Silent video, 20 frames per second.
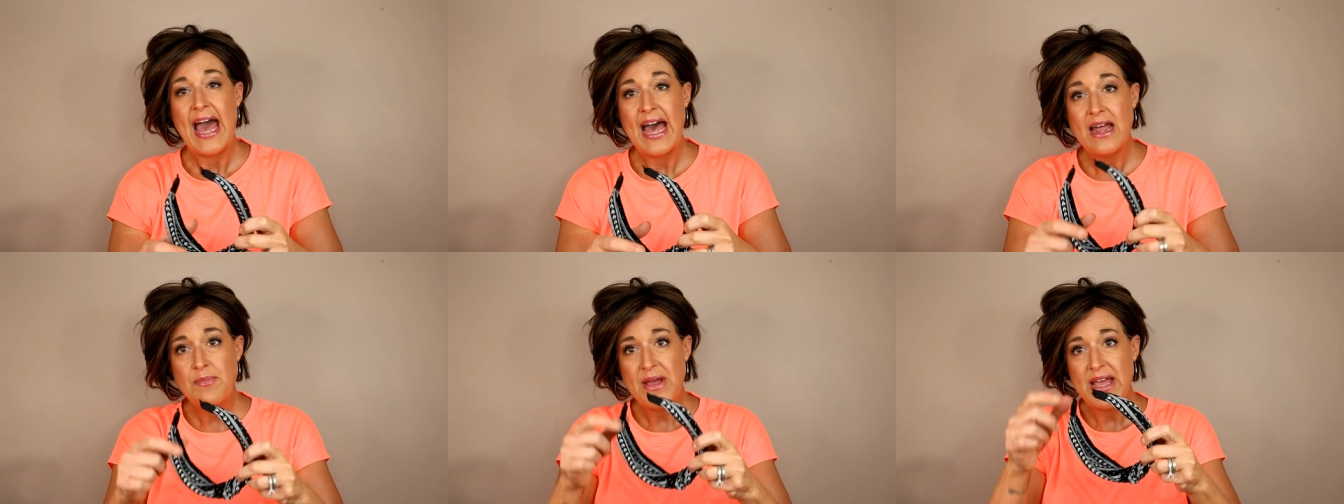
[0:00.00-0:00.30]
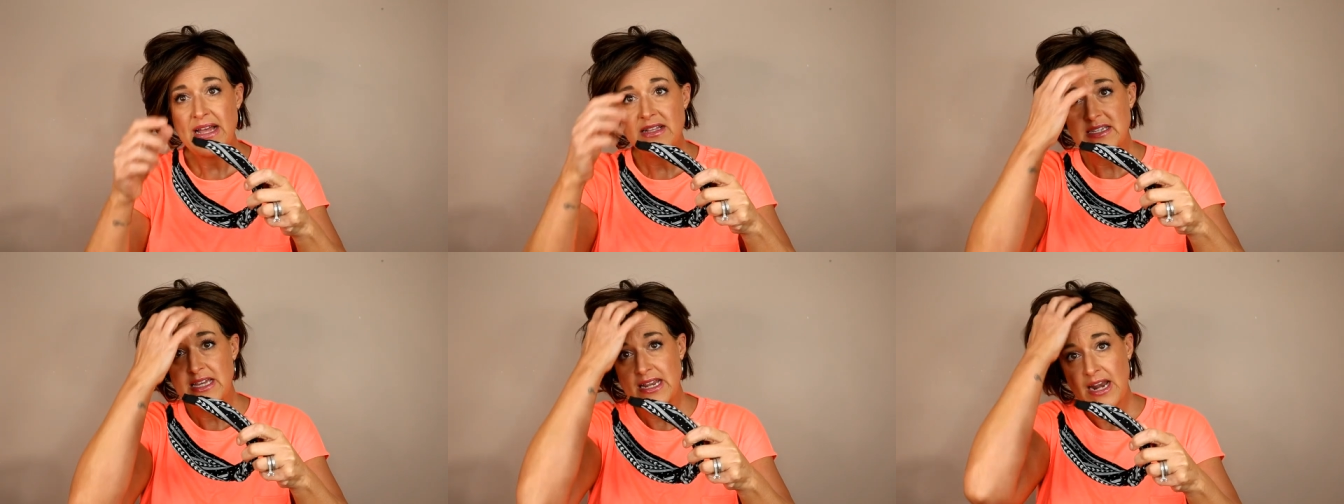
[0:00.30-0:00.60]

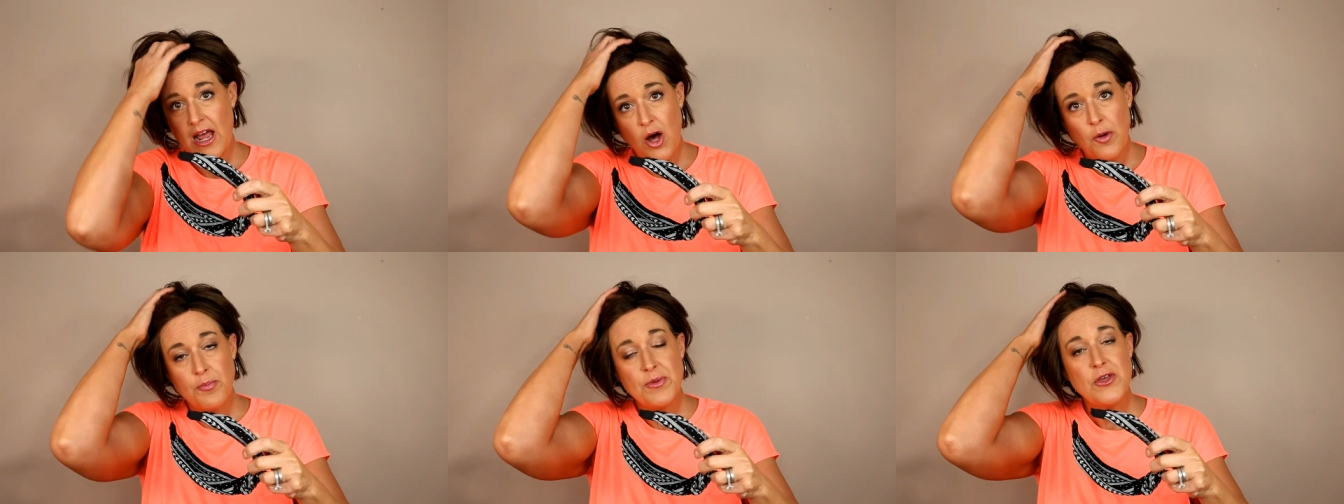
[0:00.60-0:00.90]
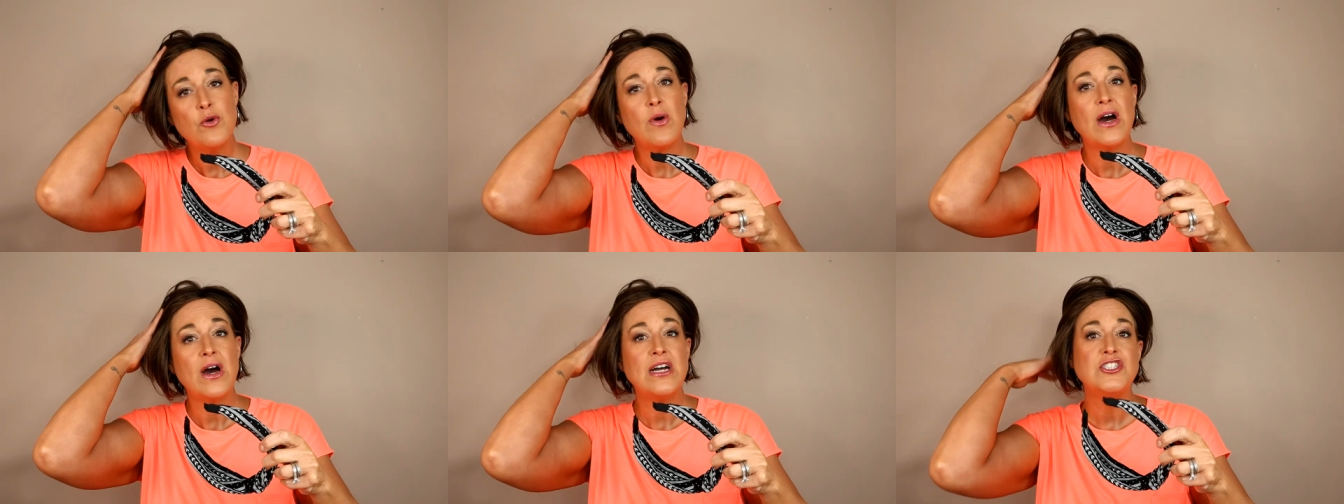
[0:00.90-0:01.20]
headbands can
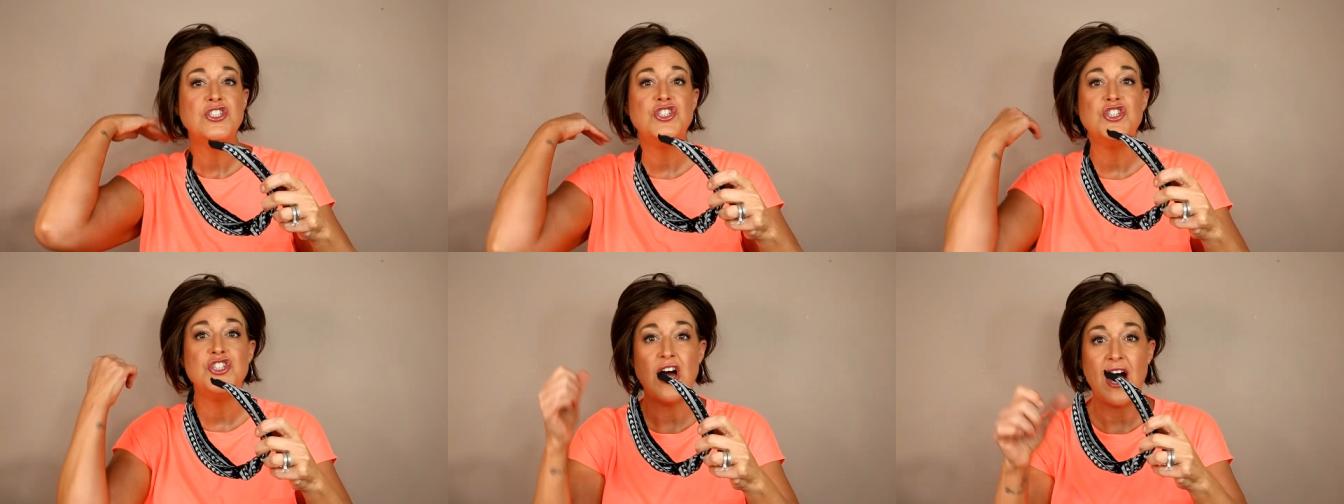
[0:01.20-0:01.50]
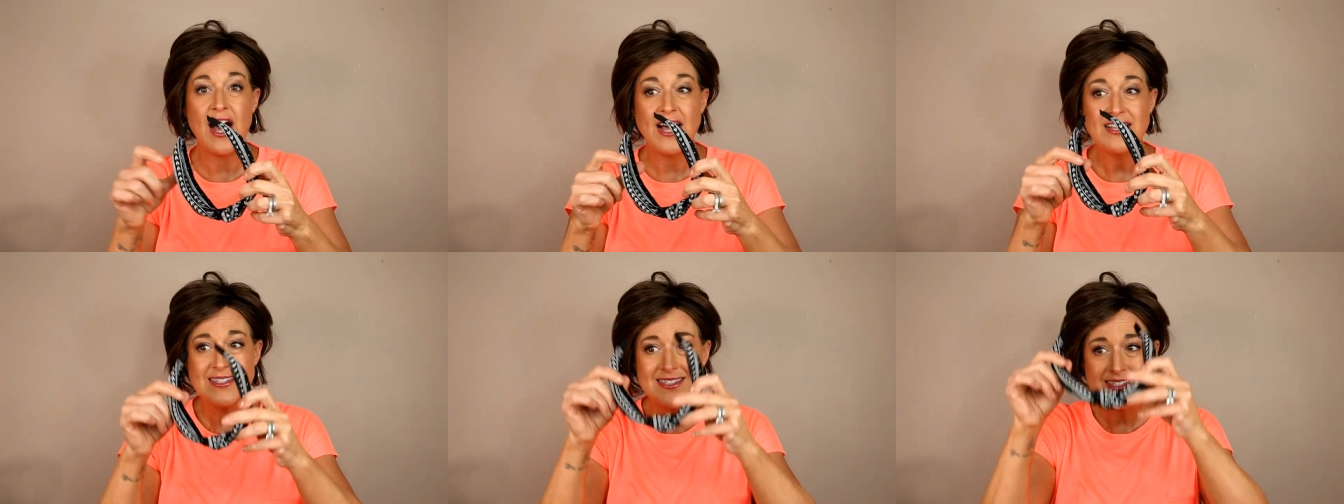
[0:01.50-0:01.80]
help you
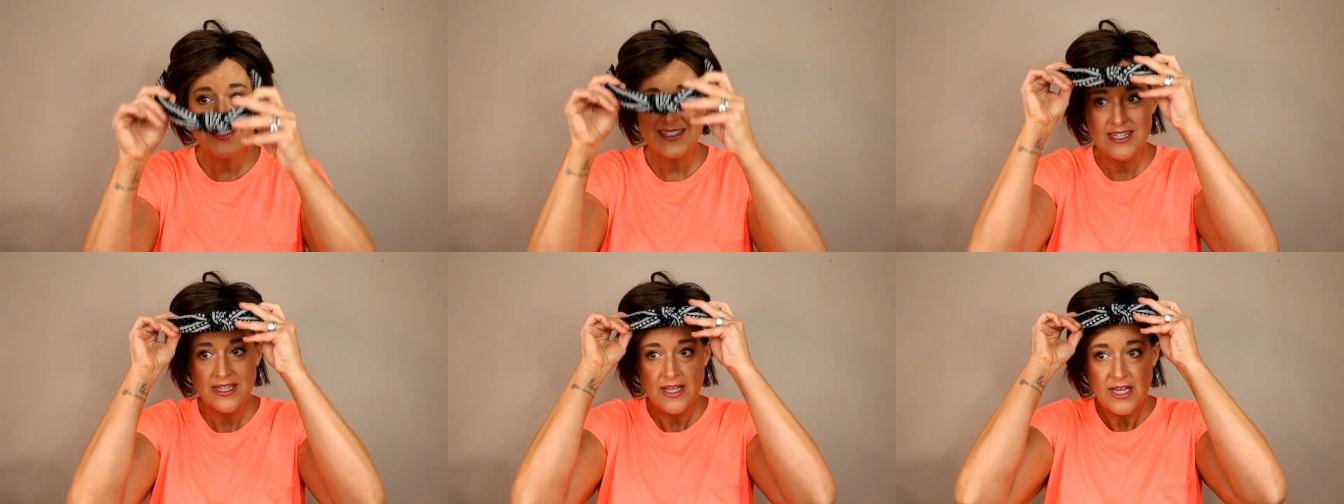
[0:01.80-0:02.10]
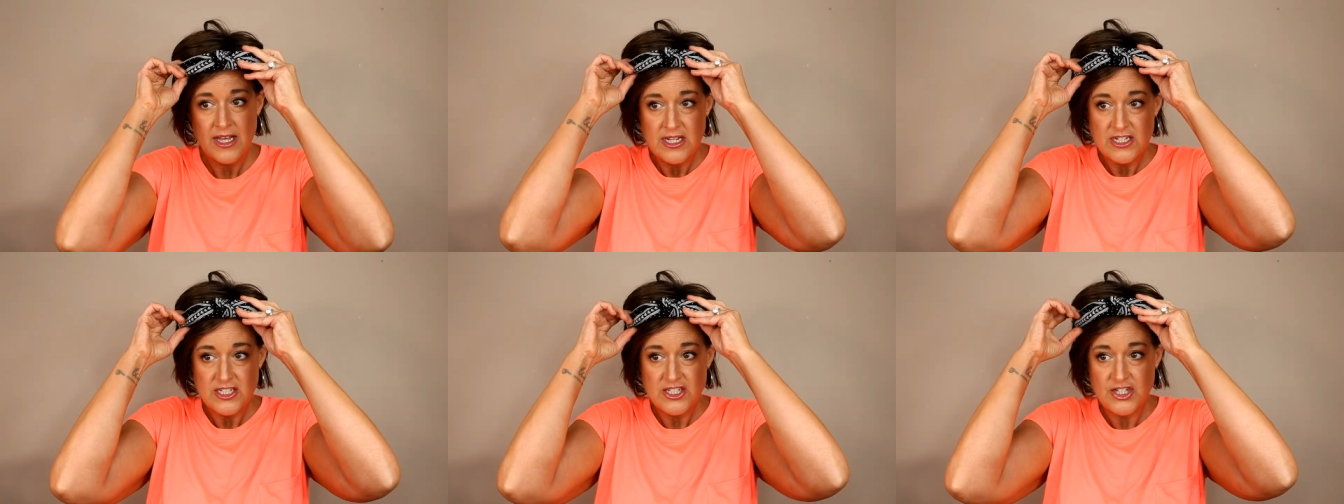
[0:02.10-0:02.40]

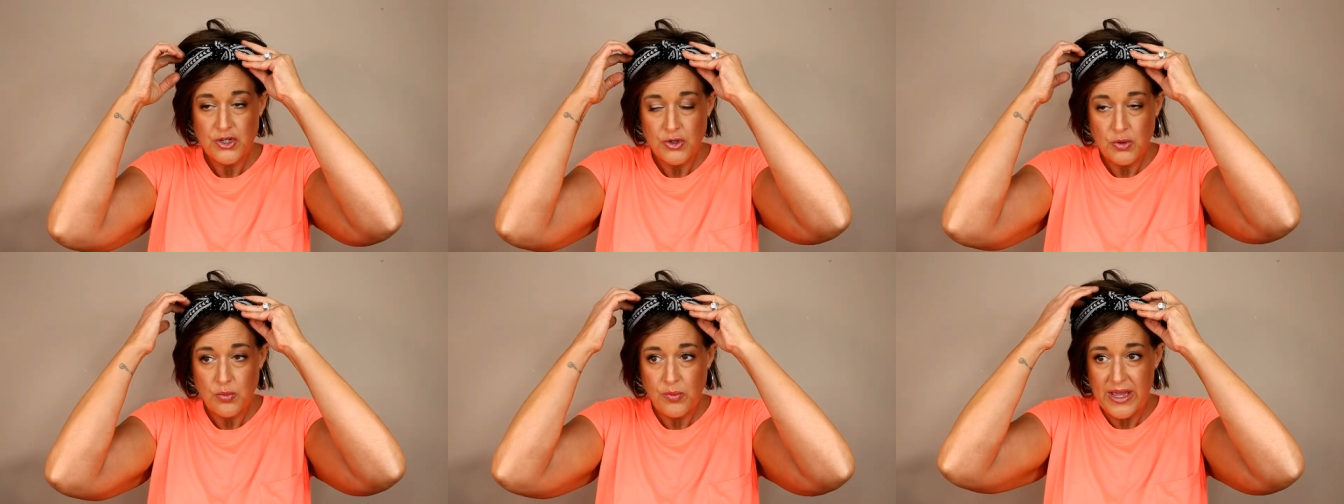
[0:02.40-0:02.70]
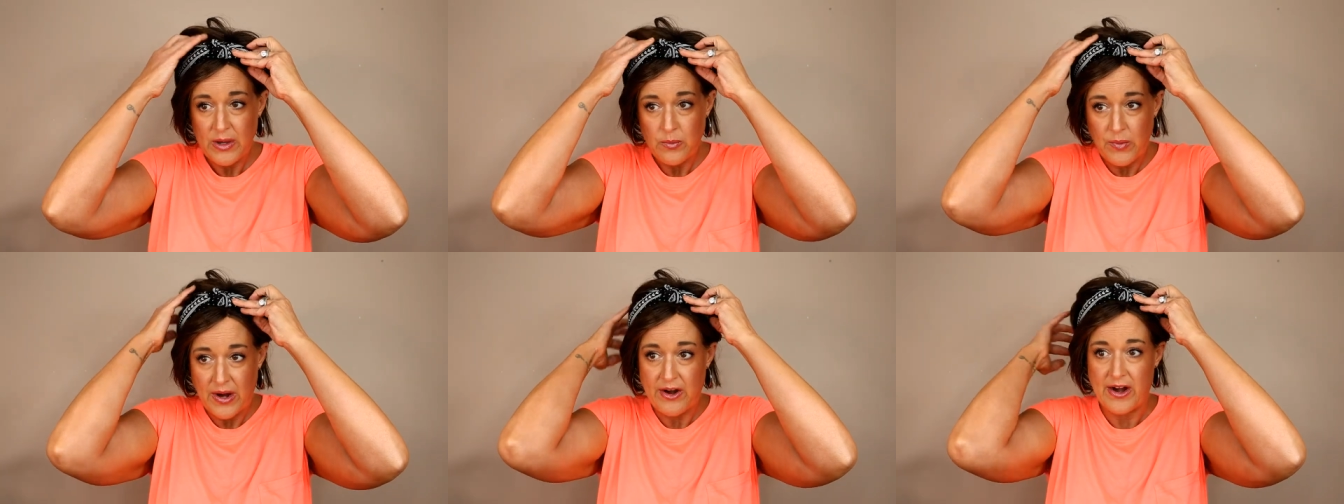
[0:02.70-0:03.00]
adjust
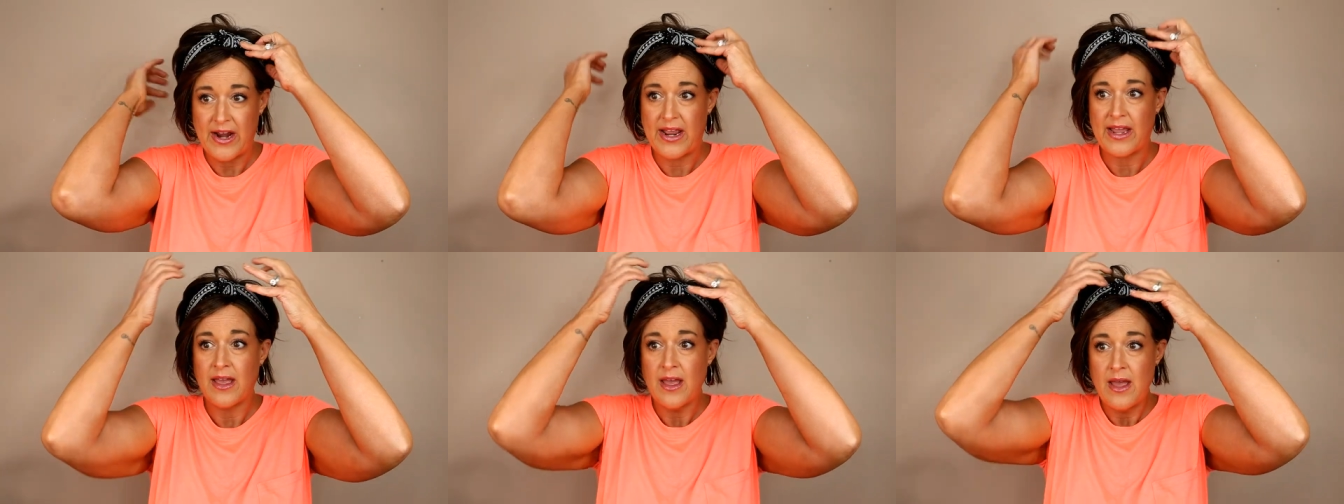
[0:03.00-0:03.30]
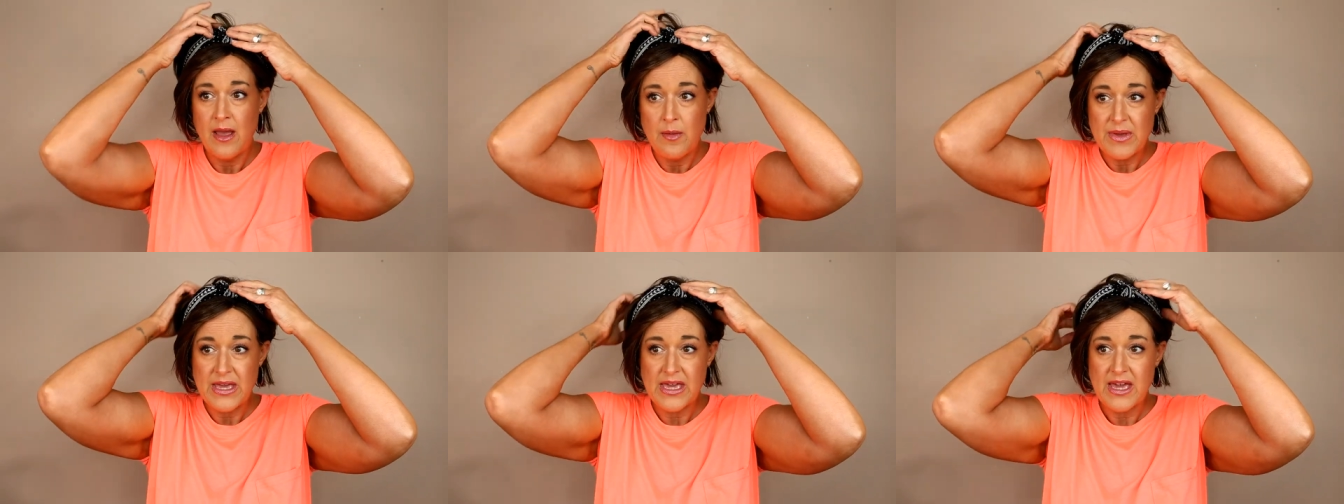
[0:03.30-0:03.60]
to wig
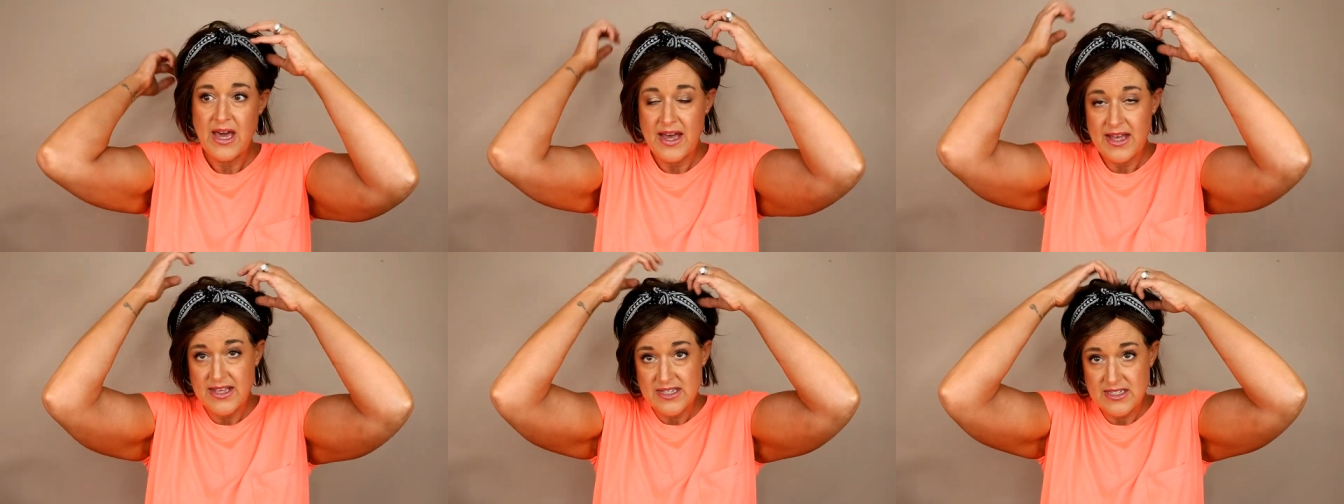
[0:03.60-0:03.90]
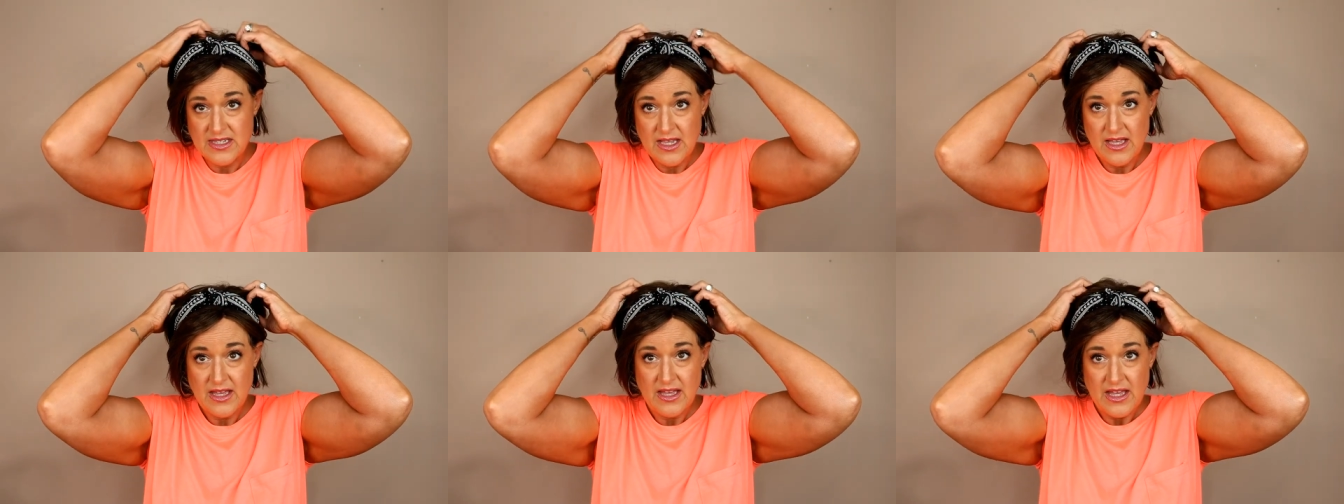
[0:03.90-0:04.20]
wearing
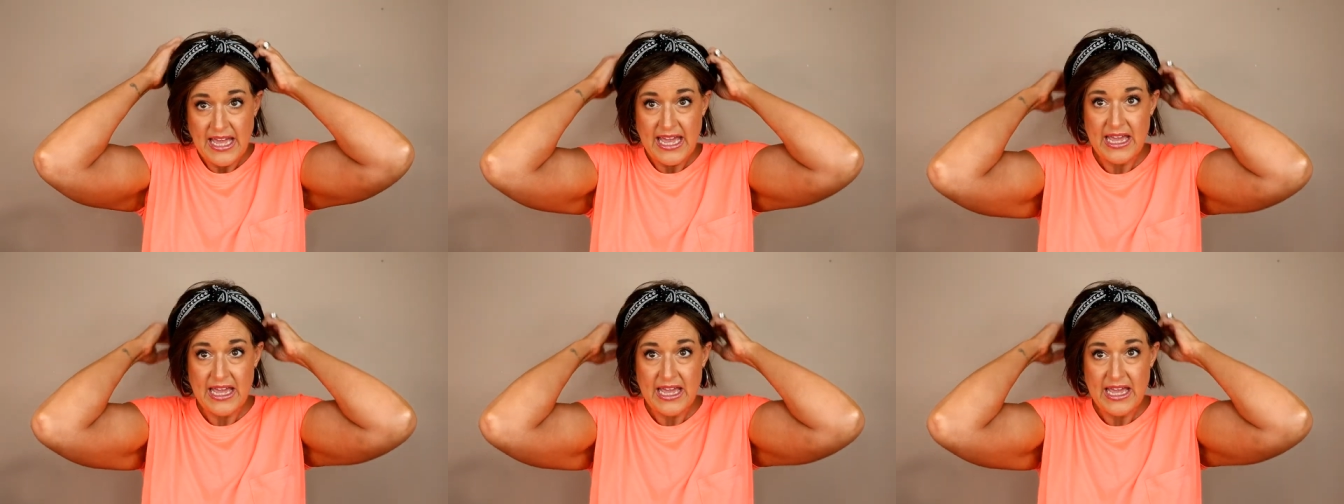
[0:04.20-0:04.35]
because